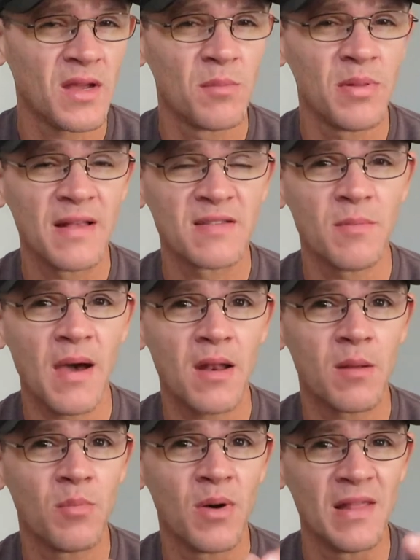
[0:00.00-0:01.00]
complaints
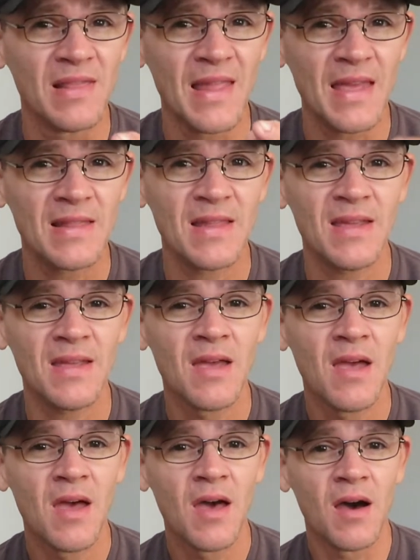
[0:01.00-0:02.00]
about it, but lately,
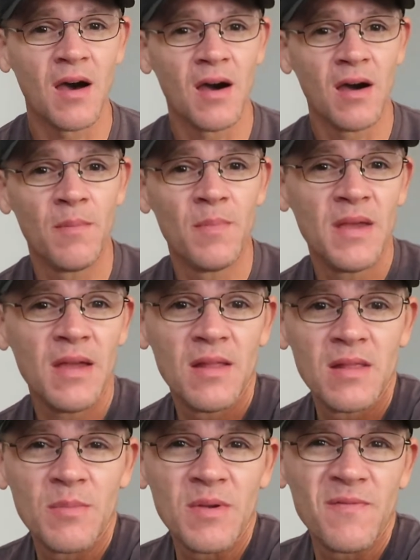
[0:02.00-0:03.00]
let
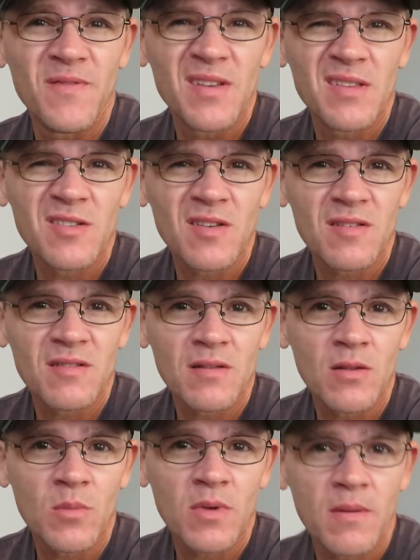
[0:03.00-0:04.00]
me adjust this a
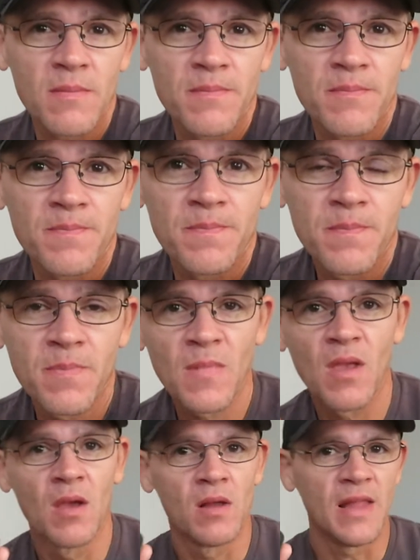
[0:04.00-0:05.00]
little bit.
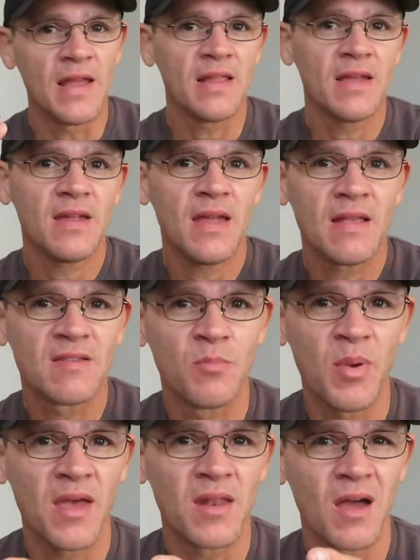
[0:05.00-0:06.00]
Lately, it's
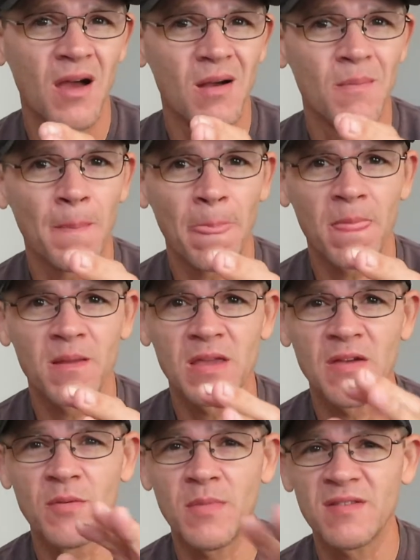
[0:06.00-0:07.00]
been
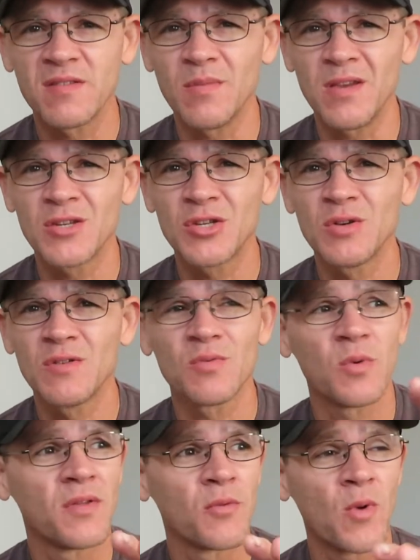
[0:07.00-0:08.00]
giving me some issues
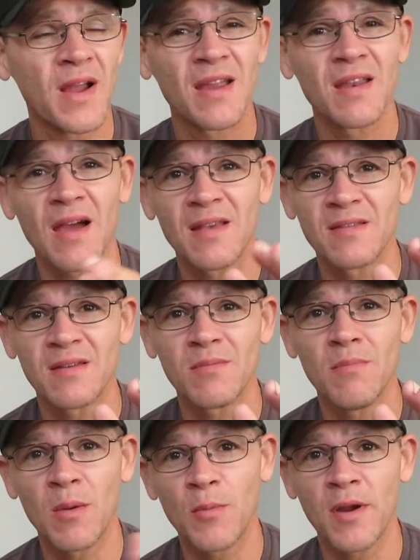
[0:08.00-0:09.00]
with
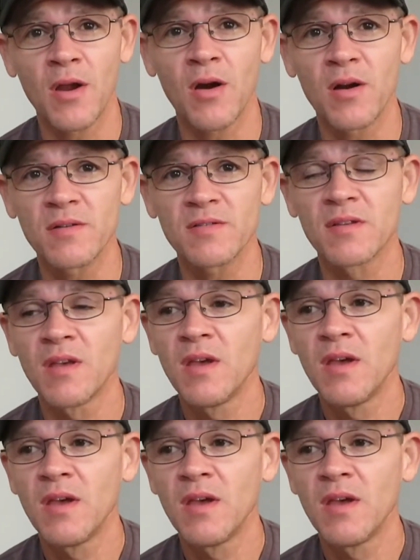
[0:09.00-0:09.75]
recognizing memory cards.